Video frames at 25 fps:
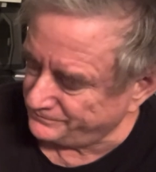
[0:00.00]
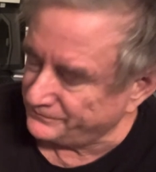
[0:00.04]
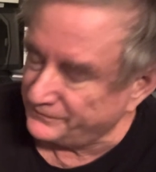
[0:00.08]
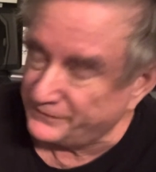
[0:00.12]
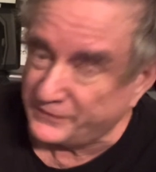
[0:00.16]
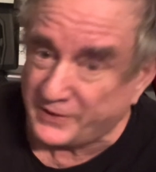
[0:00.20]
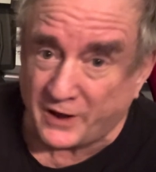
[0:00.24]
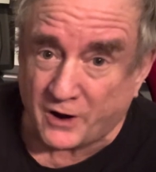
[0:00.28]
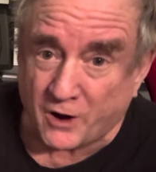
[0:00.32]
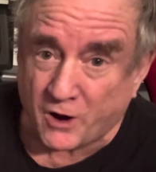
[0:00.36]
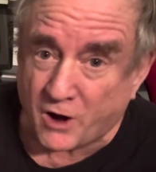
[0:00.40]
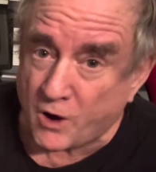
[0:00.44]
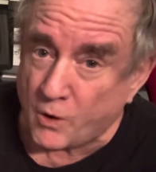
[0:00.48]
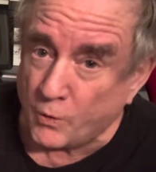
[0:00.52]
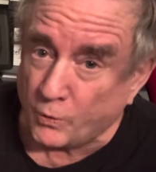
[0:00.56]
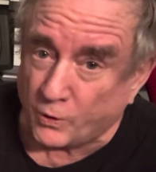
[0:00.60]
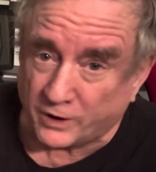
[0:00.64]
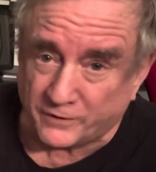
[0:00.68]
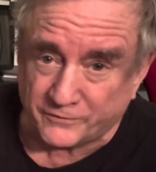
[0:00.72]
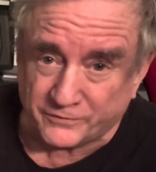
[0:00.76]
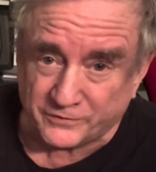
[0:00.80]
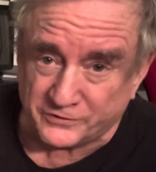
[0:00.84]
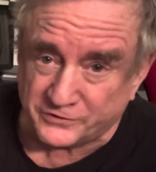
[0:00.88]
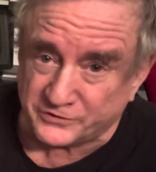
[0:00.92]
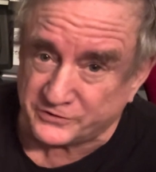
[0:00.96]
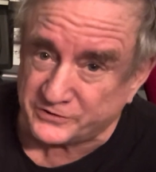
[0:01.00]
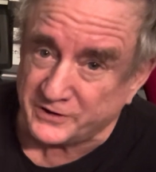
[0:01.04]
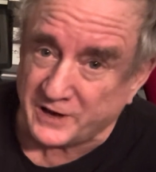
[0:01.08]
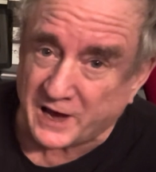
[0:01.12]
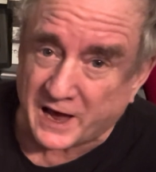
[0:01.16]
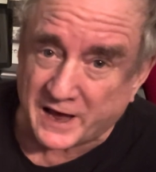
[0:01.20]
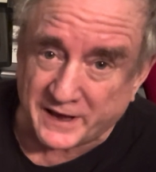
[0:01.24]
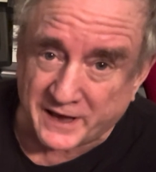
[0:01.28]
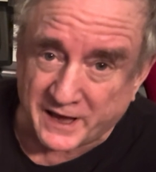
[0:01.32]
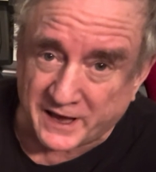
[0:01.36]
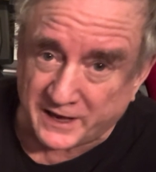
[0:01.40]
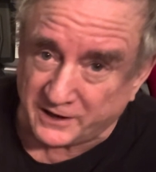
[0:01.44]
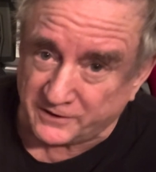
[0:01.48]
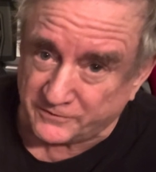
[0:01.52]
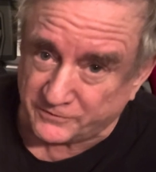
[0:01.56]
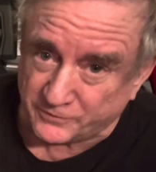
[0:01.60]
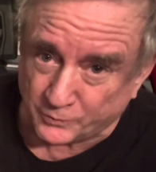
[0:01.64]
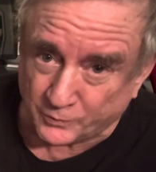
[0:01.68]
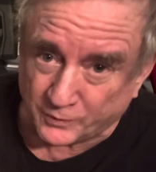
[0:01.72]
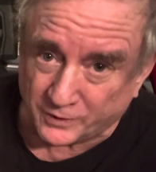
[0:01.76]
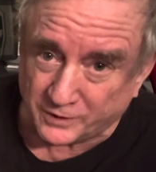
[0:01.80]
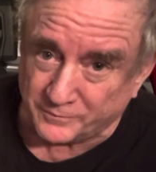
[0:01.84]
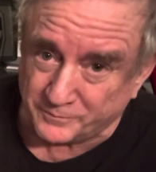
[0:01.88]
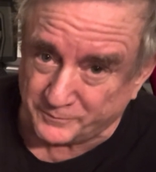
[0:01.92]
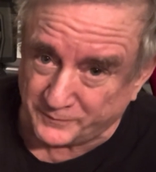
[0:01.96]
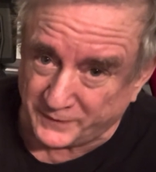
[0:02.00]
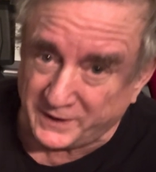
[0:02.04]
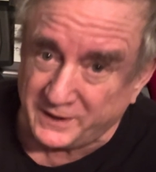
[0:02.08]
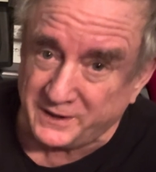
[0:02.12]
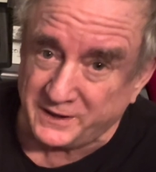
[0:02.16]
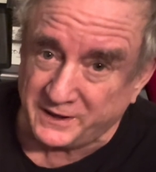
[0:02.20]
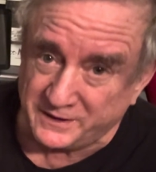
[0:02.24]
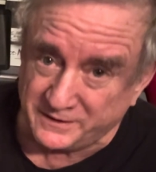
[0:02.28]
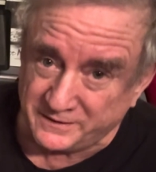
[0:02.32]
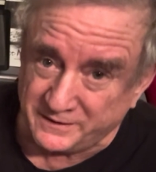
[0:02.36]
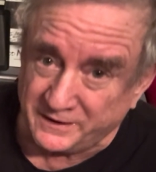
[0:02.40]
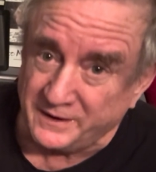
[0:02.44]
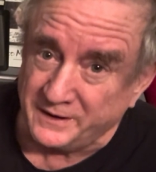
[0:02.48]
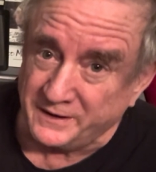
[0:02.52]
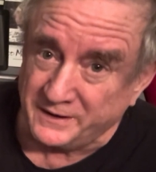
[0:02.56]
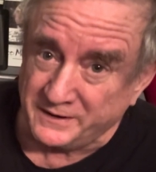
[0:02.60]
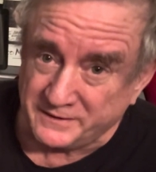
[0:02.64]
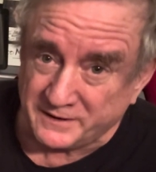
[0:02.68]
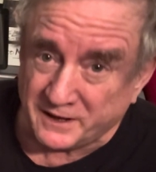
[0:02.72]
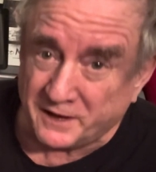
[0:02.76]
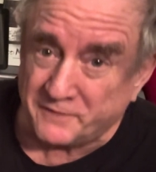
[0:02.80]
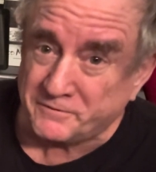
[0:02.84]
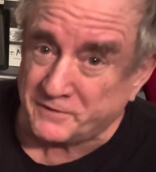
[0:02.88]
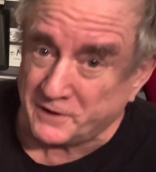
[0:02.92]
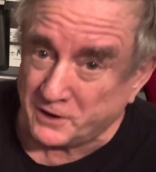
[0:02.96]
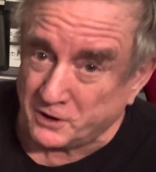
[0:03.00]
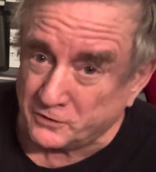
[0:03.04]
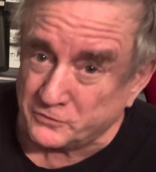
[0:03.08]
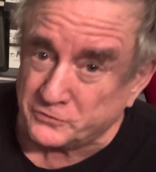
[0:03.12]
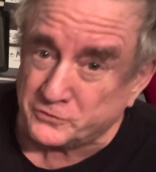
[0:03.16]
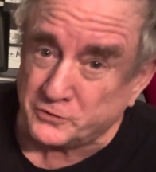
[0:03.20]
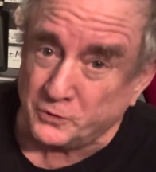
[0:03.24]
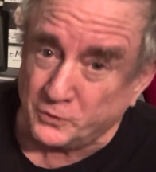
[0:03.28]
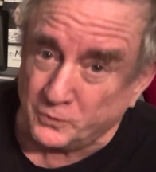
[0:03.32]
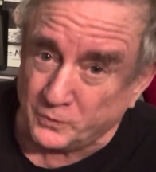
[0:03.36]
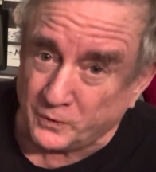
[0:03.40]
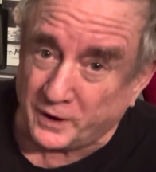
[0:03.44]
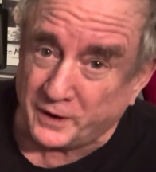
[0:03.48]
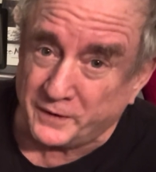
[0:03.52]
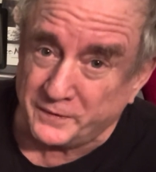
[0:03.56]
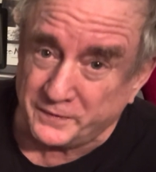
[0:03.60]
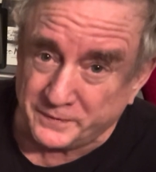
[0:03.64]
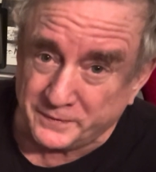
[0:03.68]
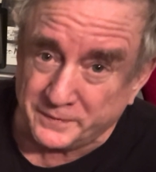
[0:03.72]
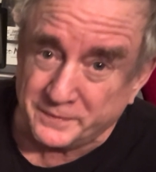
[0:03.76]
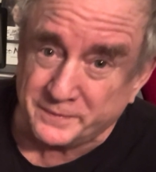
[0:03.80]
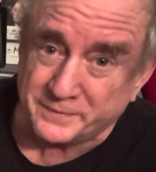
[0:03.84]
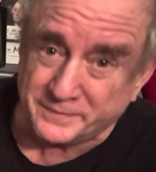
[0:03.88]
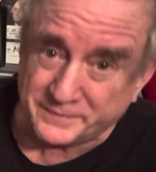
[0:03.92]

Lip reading: they all work for the CIA, if you will, meaning that they don't do what